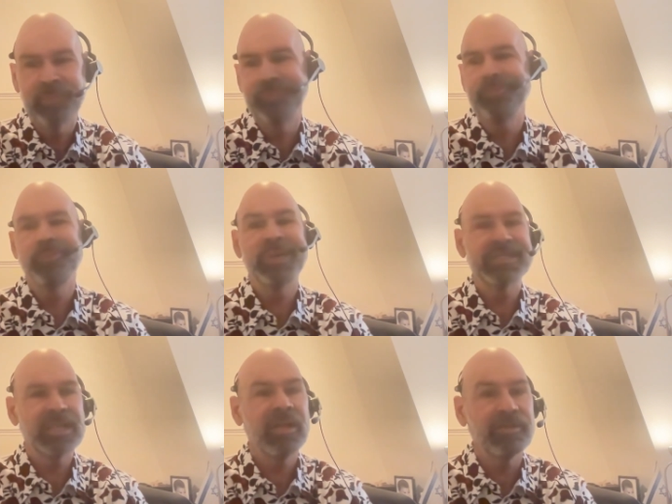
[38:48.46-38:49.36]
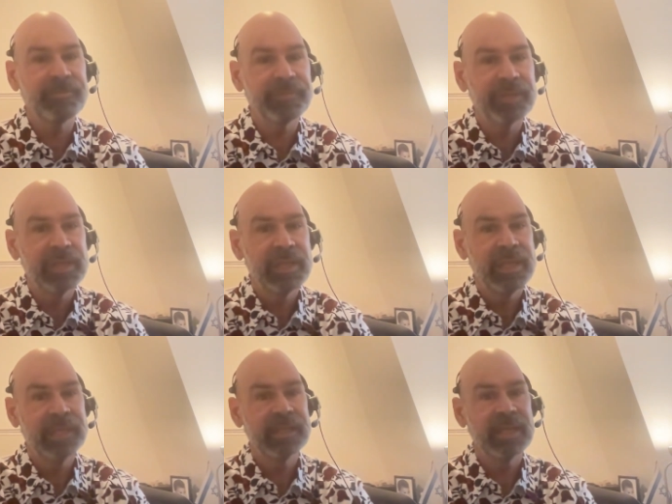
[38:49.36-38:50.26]
myself
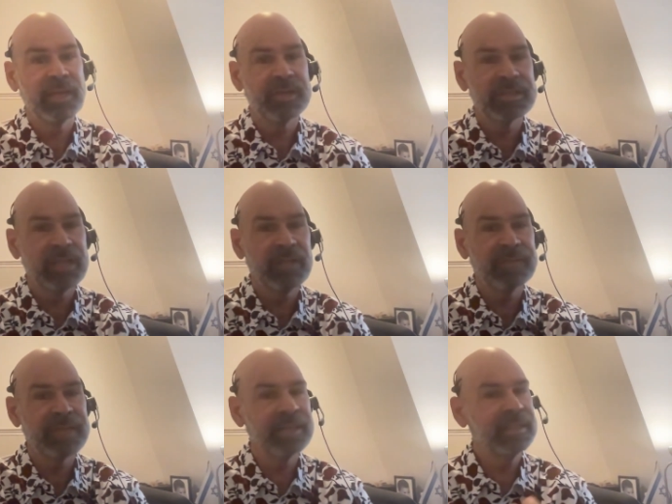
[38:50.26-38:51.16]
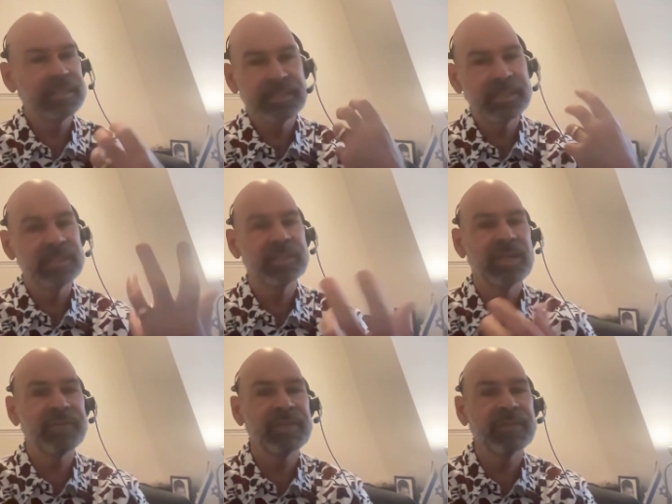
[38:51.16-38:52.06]
and ourselves, at least to
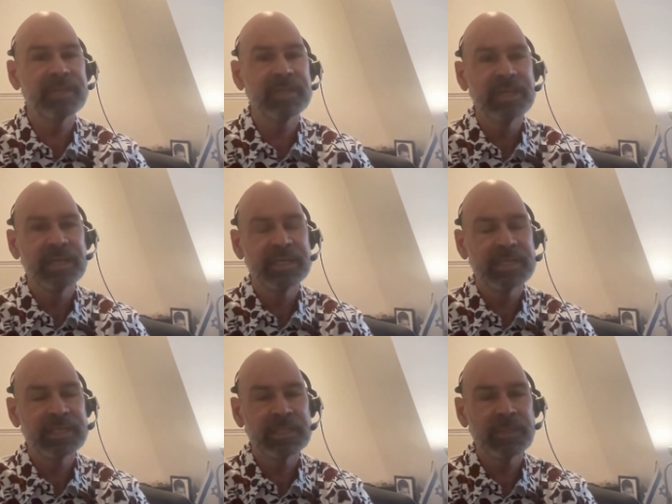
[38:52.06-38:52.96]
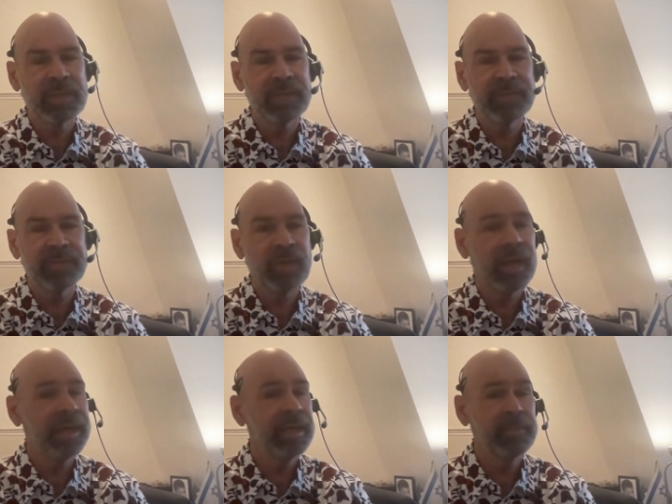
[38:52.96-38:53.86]
have given some kind of a try and